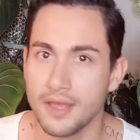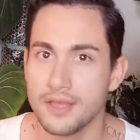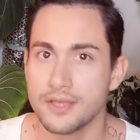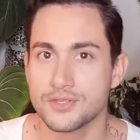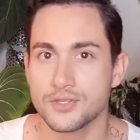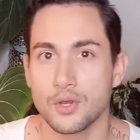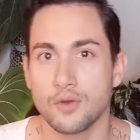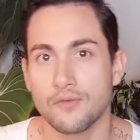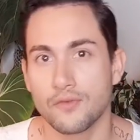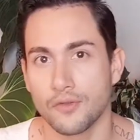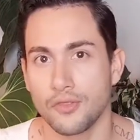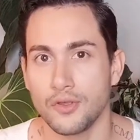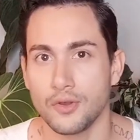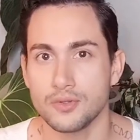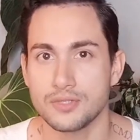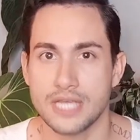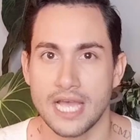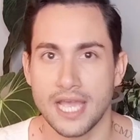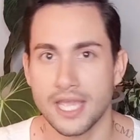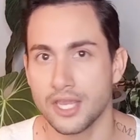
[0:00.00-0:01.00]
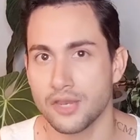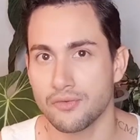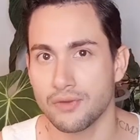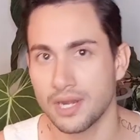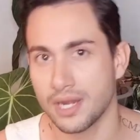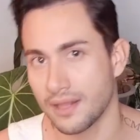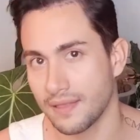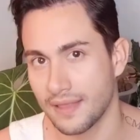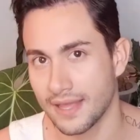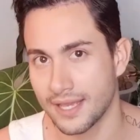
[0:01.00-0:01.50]
So for those, I
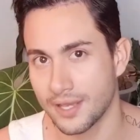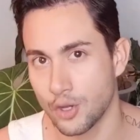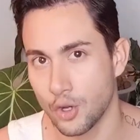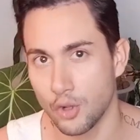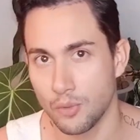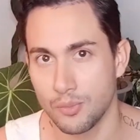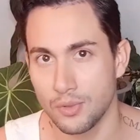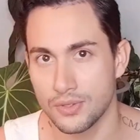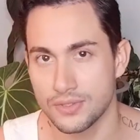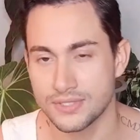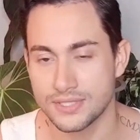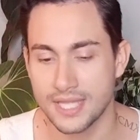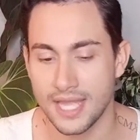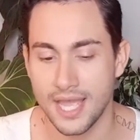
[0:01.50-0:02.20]
created like almost